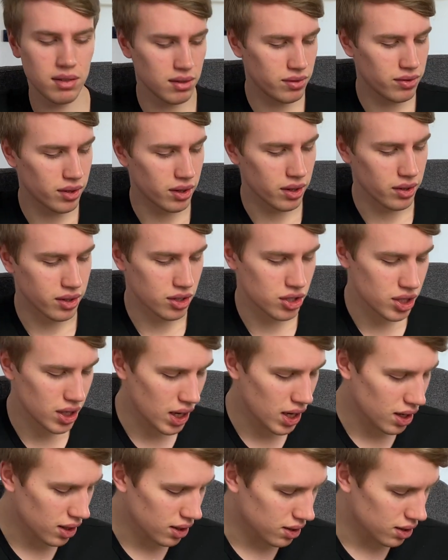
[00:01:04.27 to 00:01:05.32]
for the
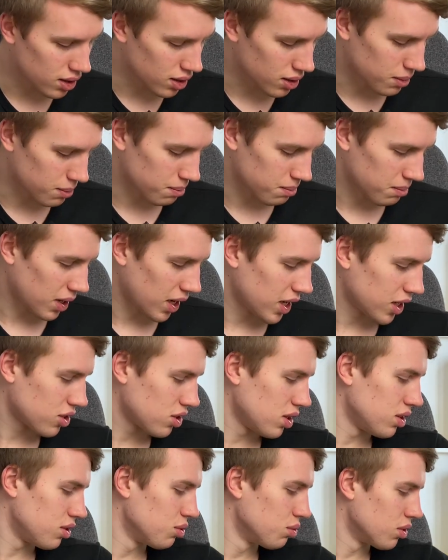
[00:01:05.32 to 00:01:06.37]
chair, I
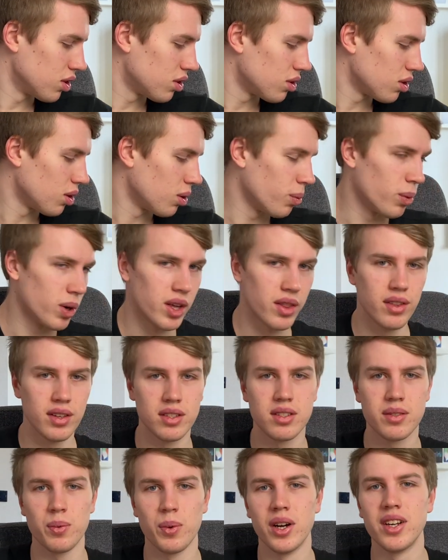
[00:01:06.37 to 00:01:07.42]
actually do not know where
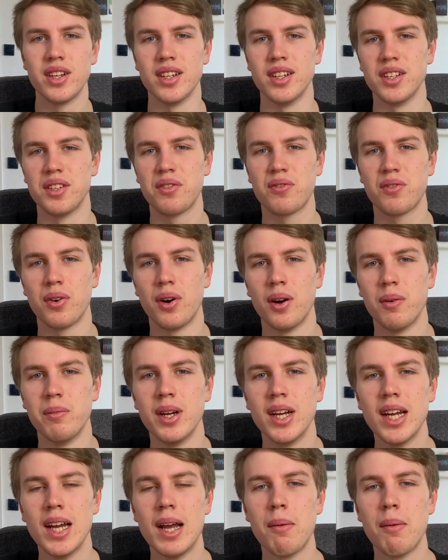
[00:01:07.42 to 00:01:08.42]
this one is from,